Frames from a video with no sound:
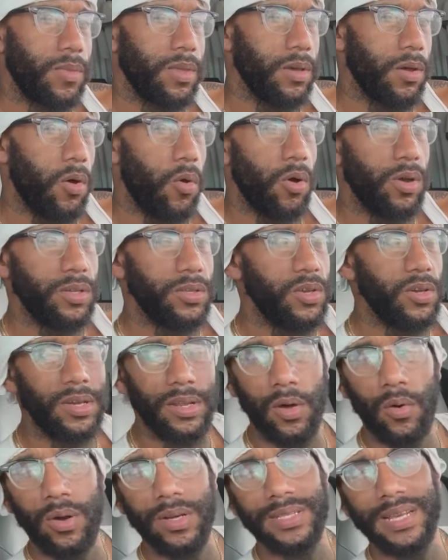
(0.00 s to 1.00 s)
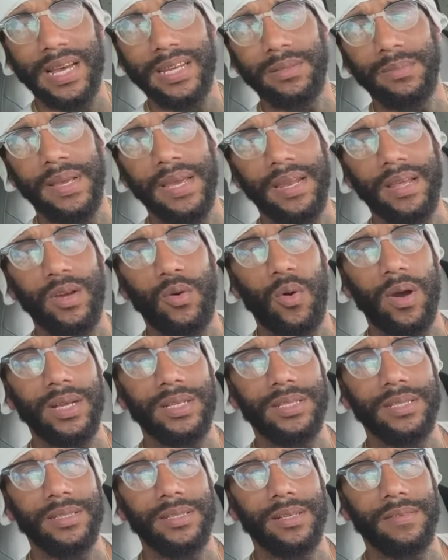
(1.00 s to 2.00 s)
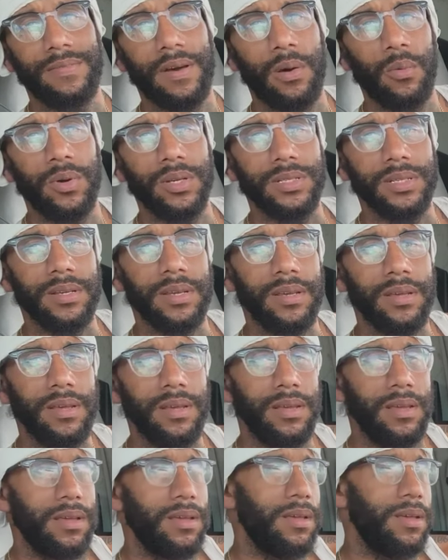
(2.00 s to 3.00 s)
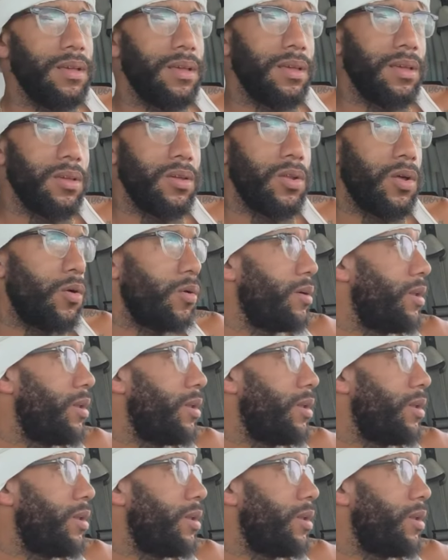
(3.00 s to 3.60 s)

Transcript: You, know, you can always ask me any questions if I wasn't, you know,